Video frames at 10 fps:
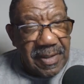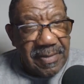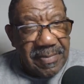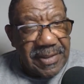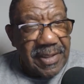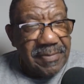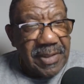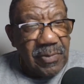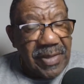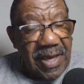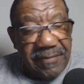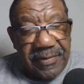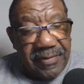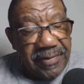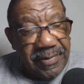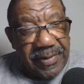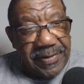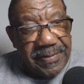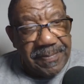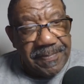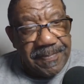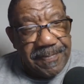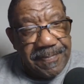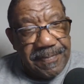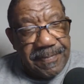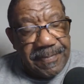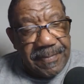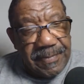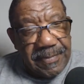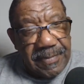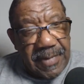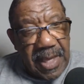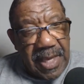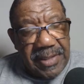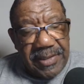but doesn't mean we have to agree with him. And